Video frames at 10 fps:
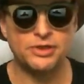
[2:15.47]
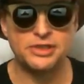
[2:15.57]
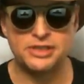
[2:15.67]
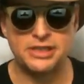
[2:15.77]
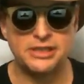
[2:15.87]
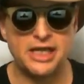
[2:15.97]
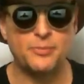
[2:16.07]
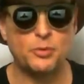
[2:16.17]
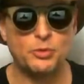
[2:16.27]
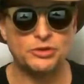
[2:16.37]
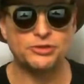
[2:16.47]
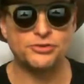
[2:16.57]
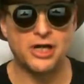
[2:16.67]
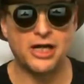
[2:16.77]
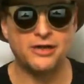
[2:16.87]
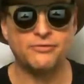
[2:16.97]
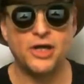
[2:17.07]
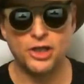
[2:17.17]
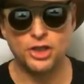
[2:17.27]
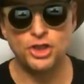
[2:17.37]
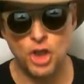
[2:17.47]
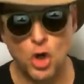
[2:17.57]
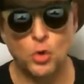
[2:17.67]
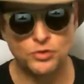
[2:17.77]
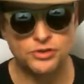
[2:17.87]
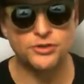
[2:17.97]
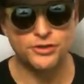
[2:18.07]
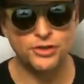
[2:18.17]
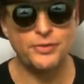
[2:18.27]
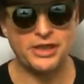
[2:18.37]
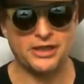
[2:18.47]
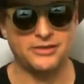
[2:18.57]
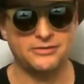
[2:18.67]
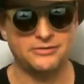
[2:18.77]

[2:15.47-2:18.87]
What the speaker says: that is incapable to drive knows they're doing it.